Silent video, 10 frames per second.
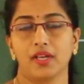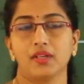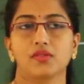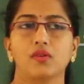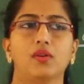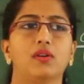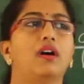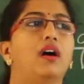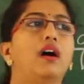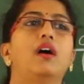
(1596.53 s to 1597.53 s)
So
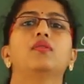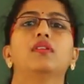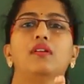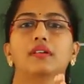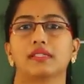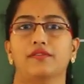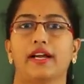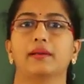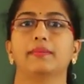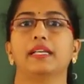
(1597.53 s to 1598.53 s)
how long is the
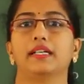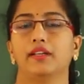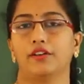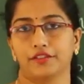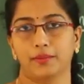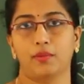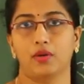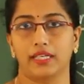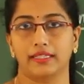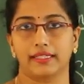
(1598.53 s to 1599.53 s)
viability of the
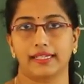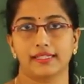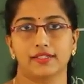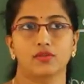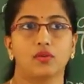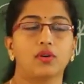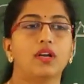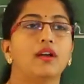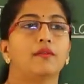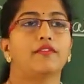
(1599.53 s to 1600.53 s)
pollen grains? So
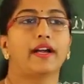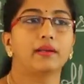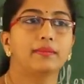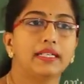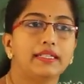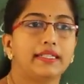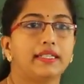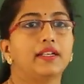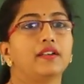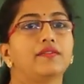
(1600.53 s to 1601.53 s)

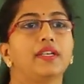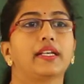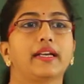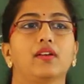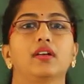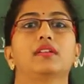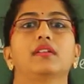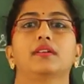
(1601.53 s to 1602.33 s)
viability we cannot